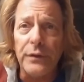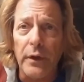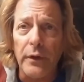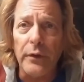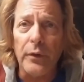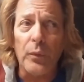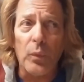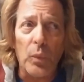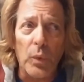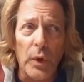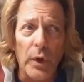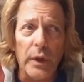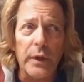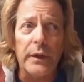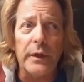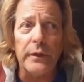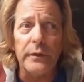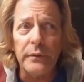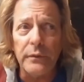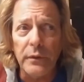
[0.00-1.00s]
other
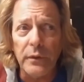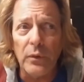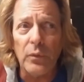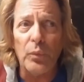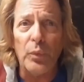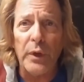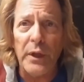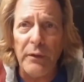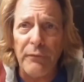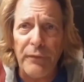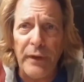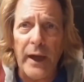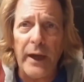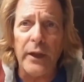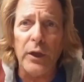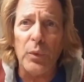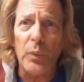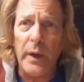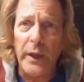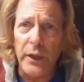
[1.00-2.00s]
work and, you know,
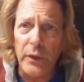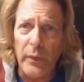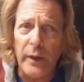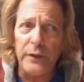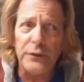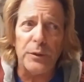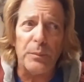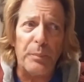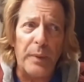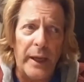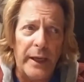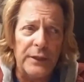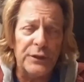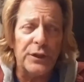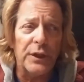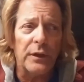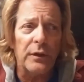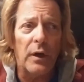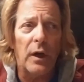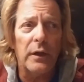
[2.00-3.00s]
reevaluate you as a
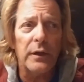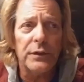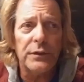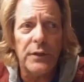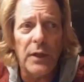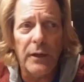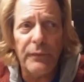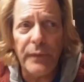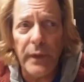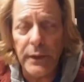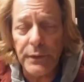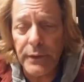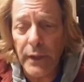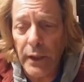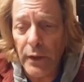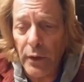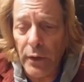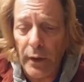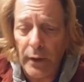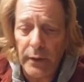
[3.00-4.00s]
patient and all this stuff. And I
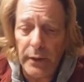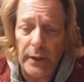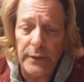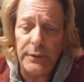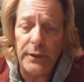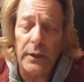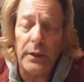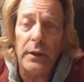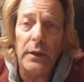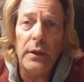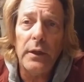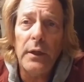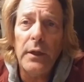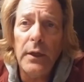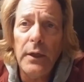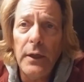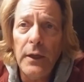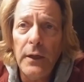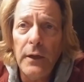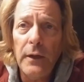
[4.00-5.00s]
said, look, I said,
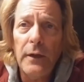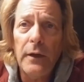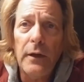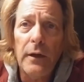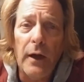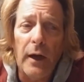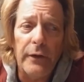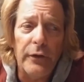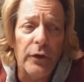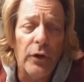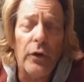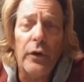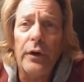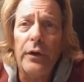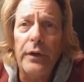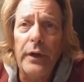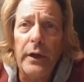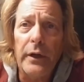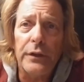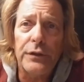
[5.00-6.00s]
under
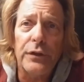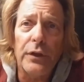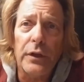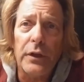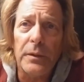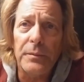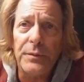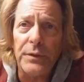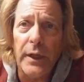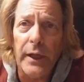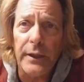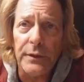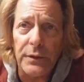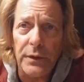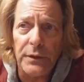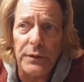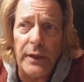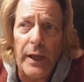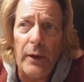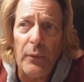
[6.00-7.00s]
ordinary
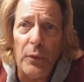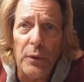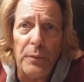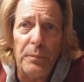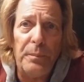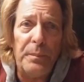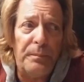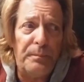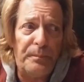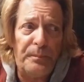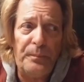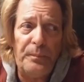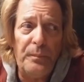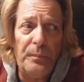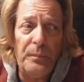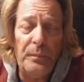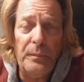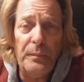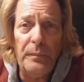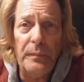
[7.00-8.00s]
circumstances, that would
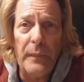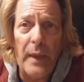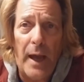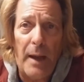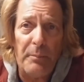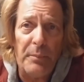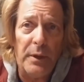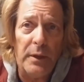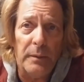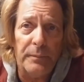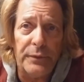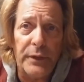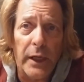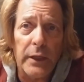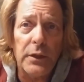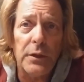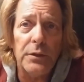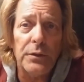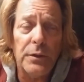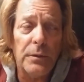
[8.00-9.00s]
not be
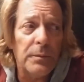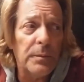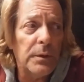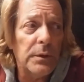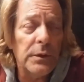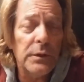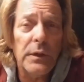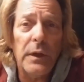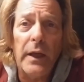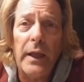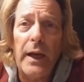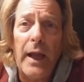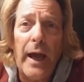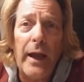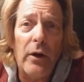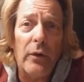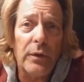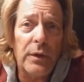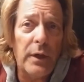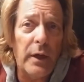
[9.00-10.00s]
objectionable. And
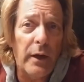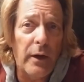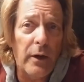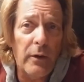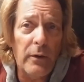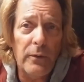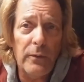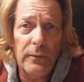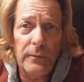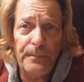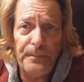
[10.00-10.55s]
I don't care